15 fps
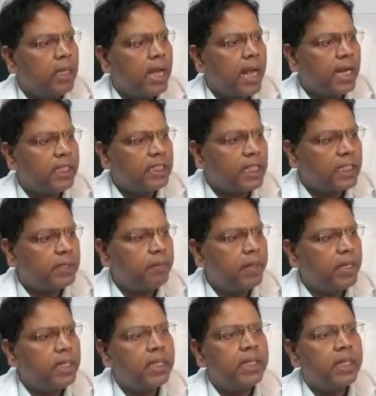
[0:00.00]

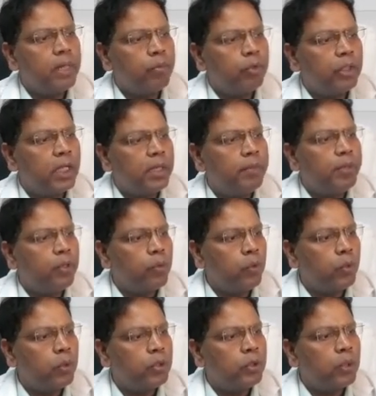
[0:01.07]
Adjustment in chemotherapy
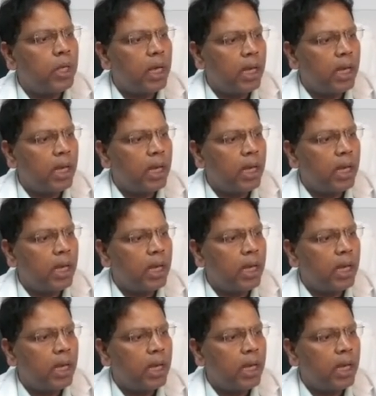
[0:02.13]
dose